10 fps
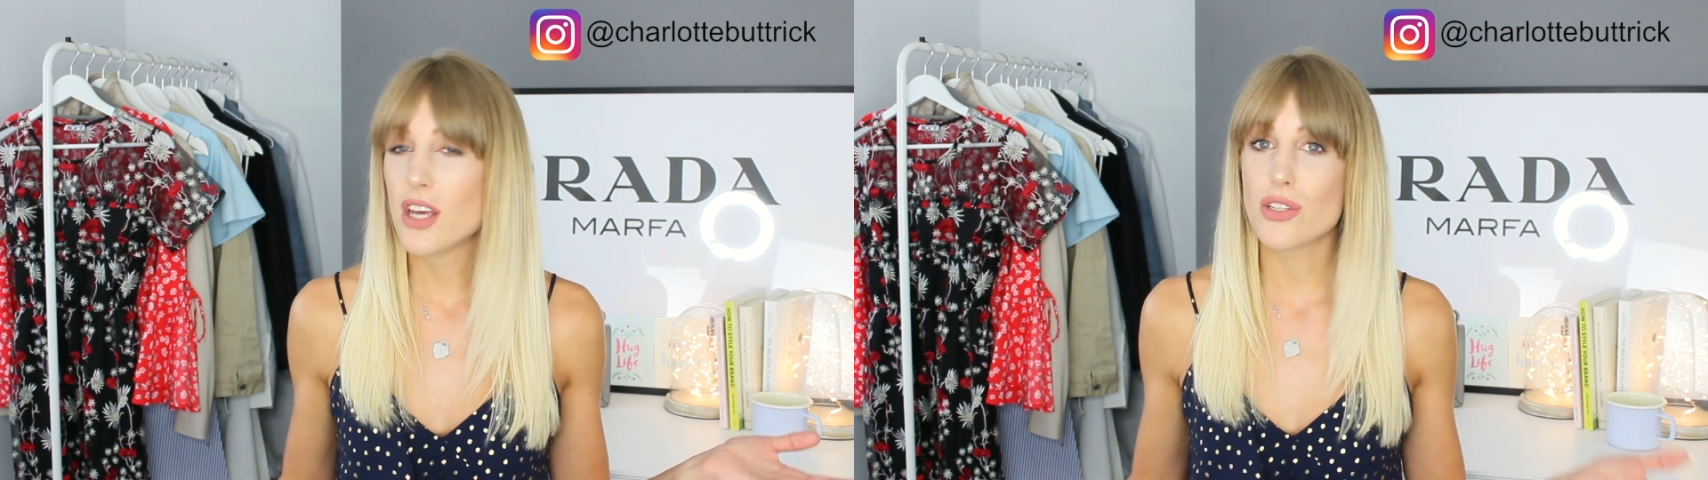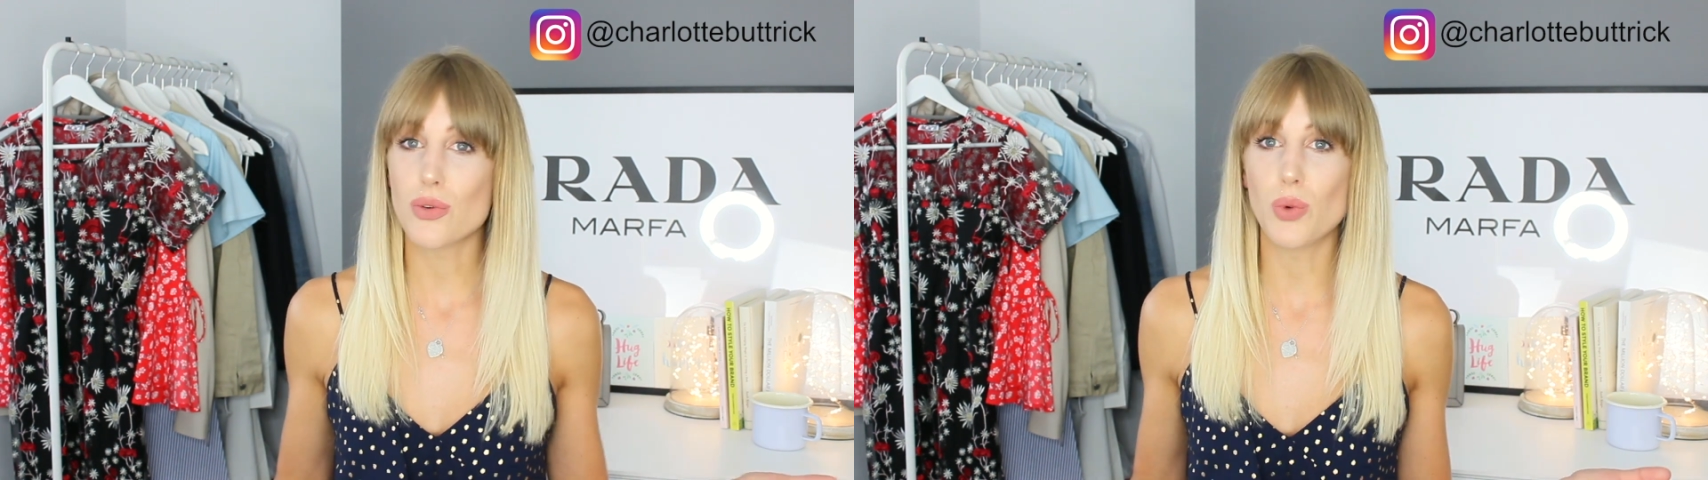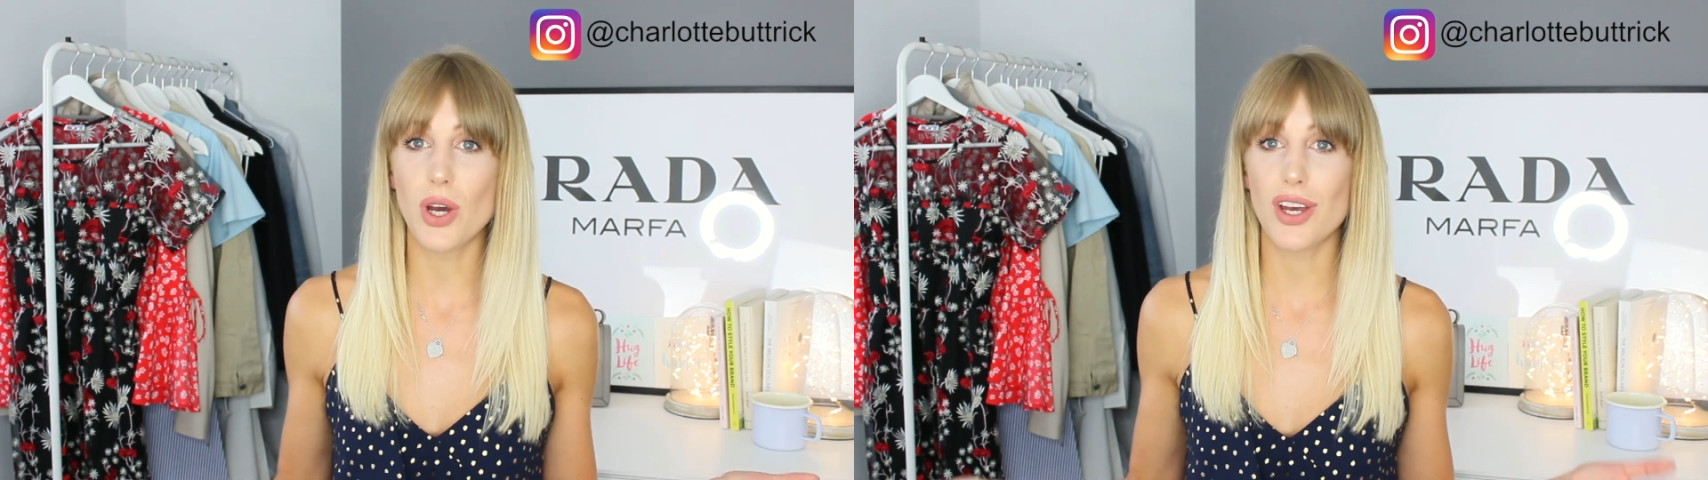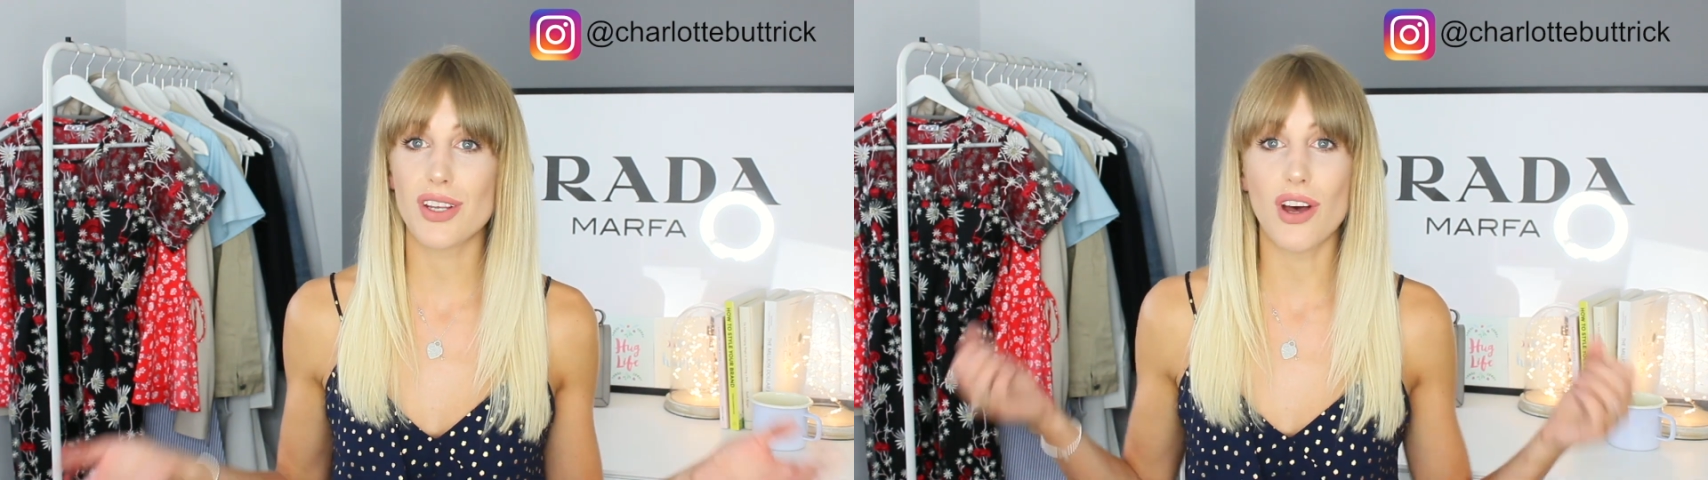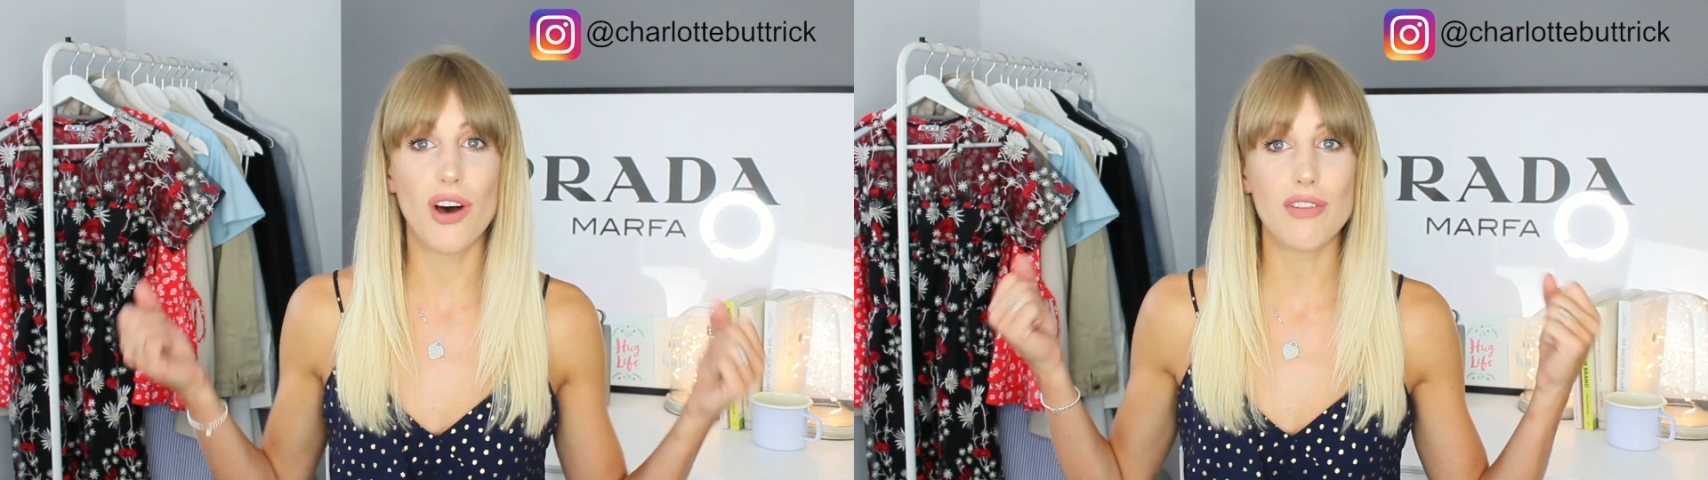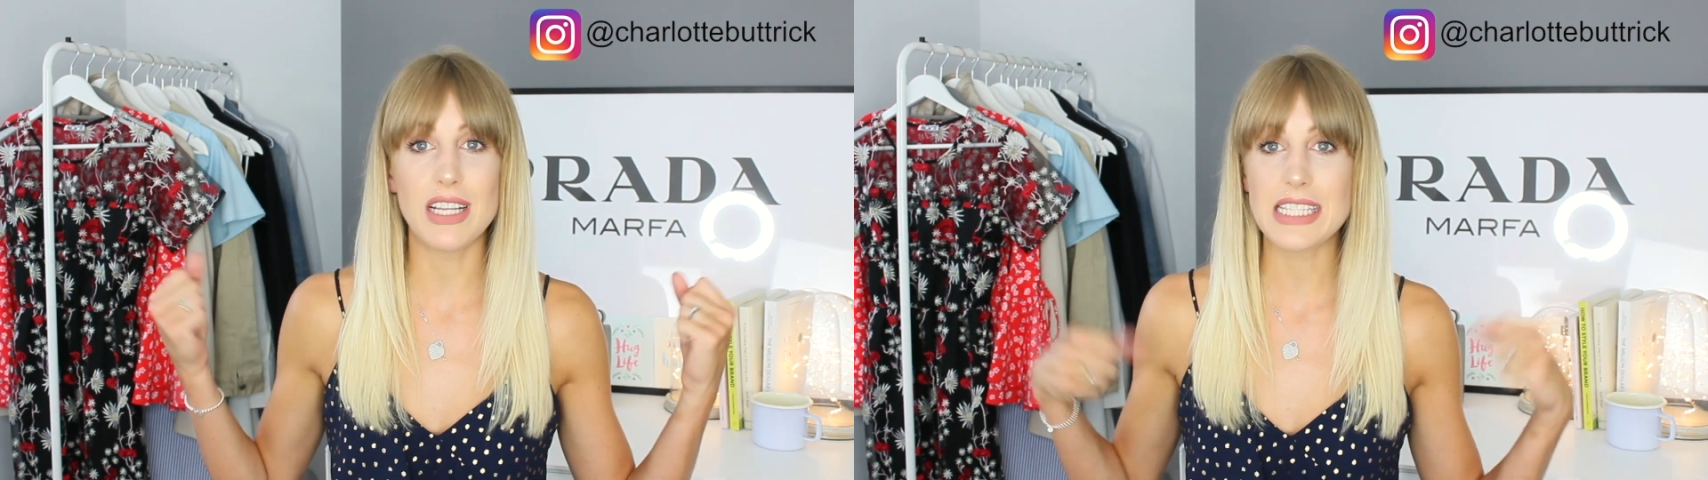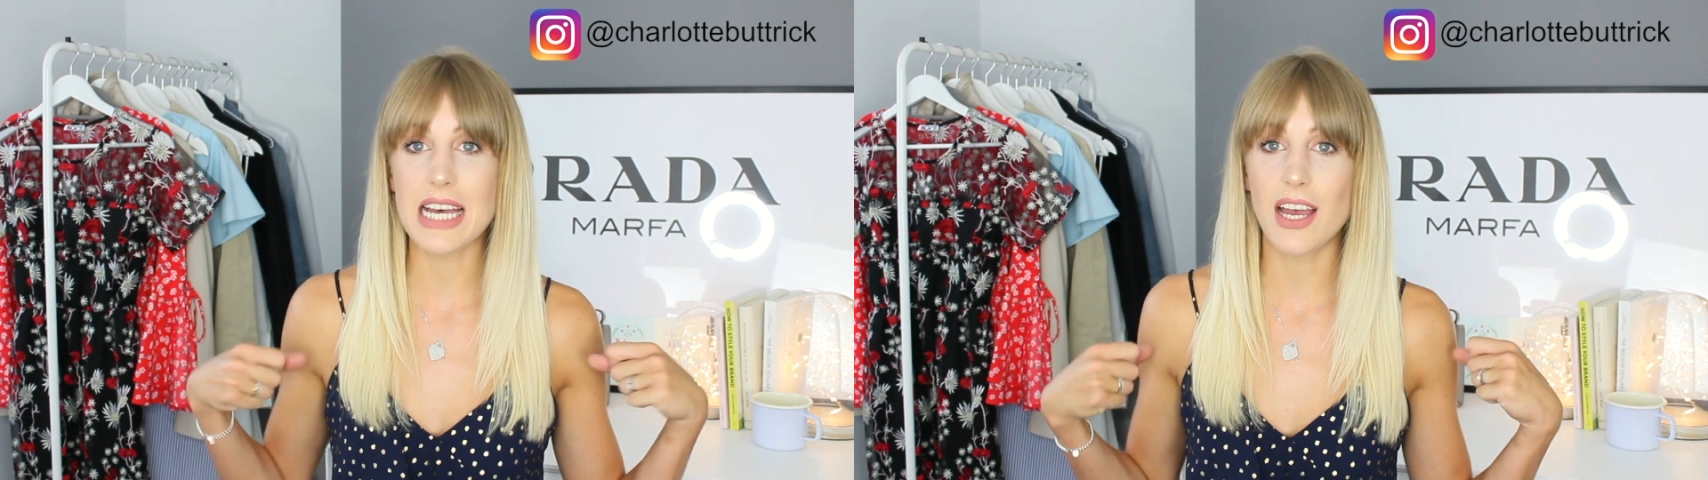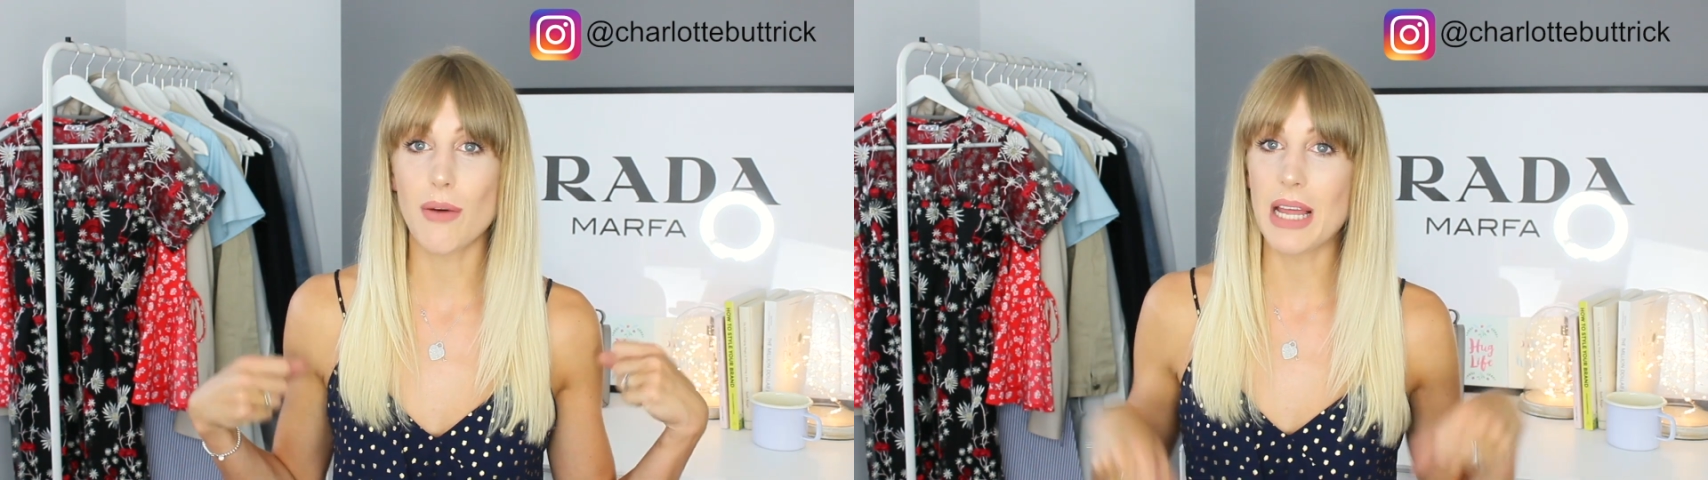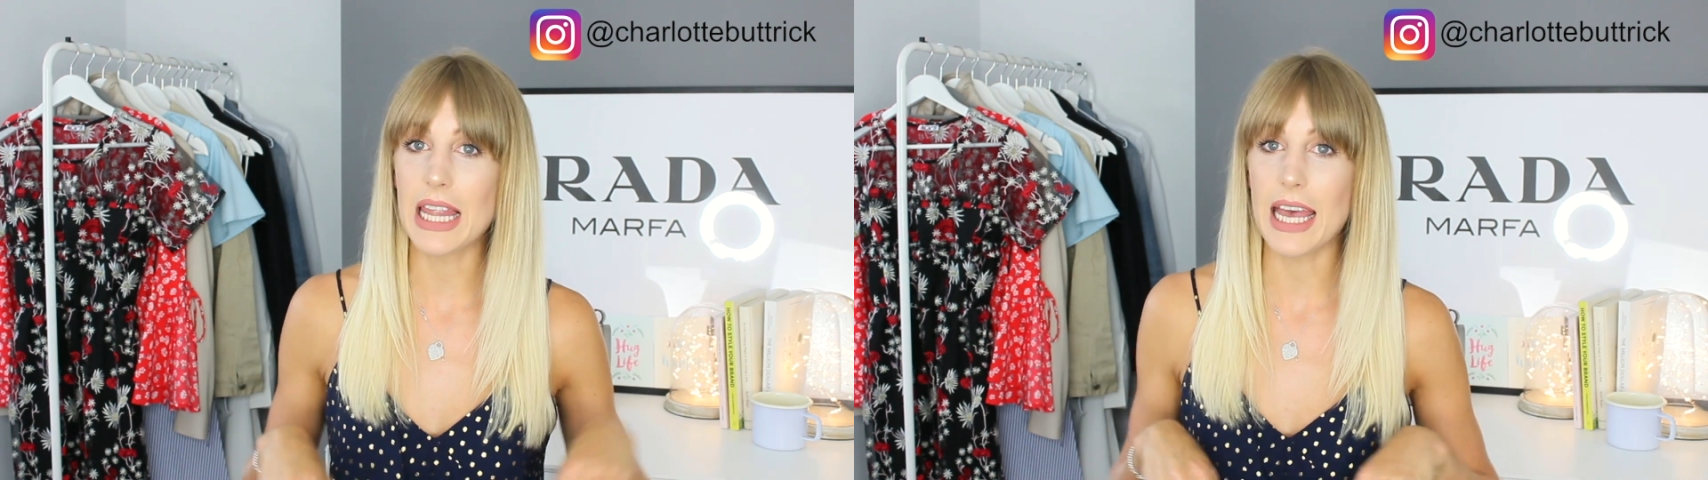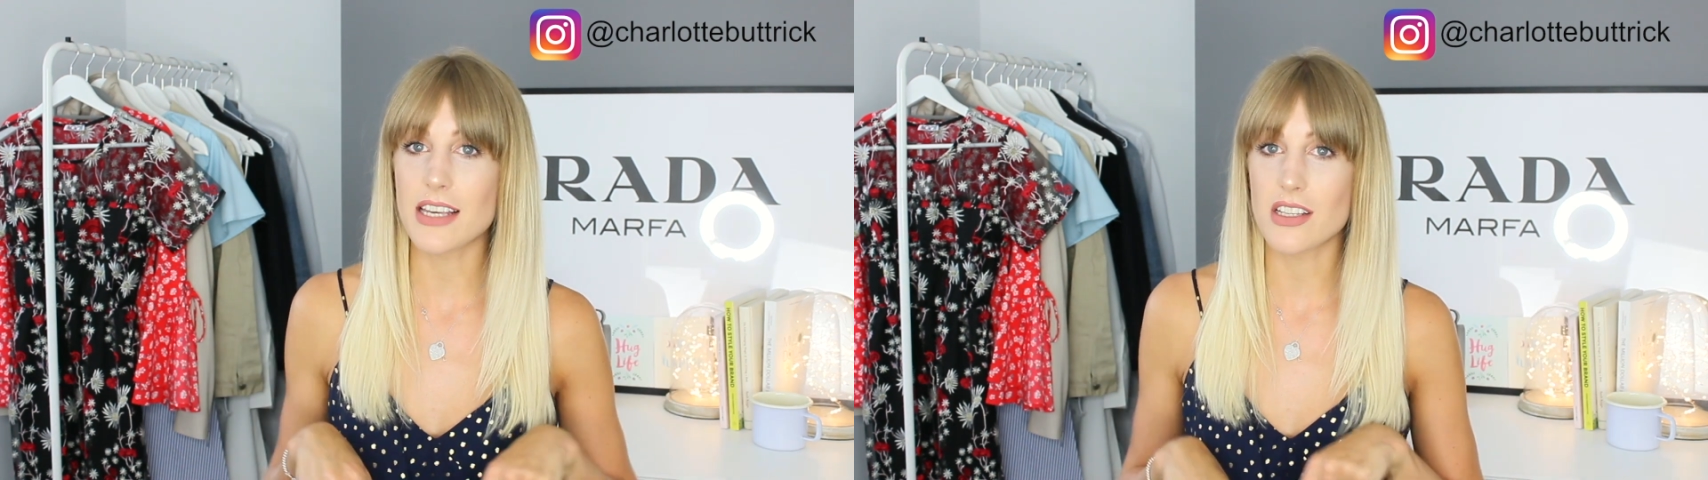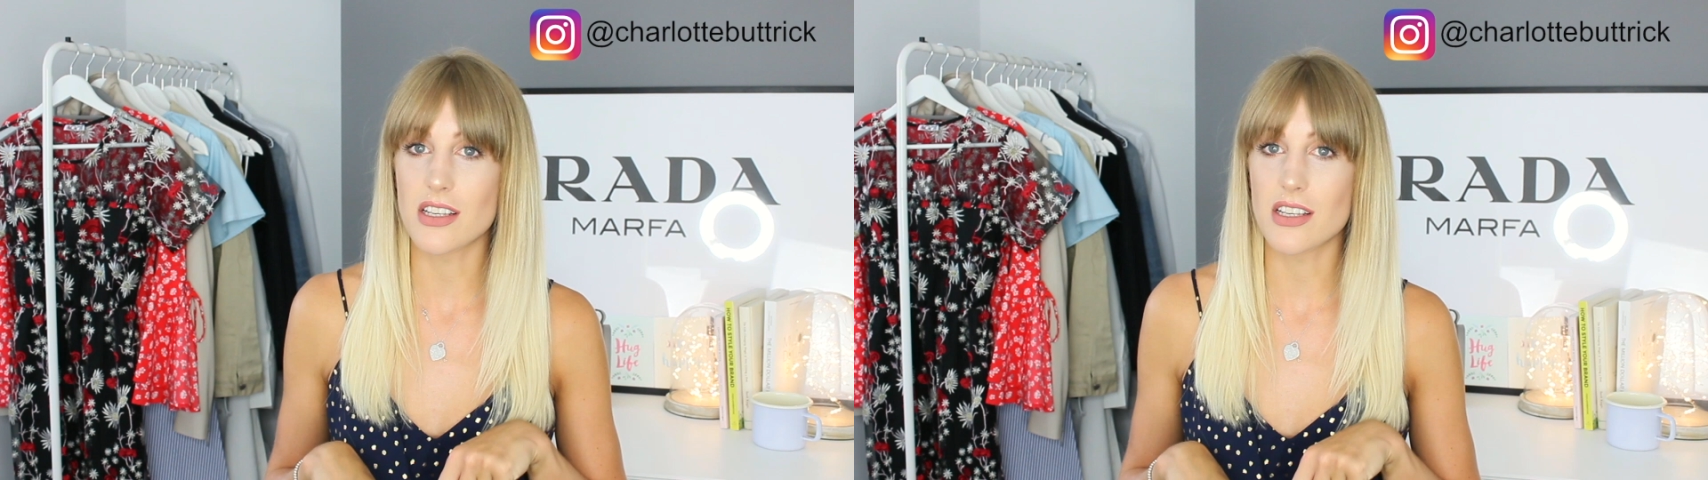to work that aren't really tight on my legs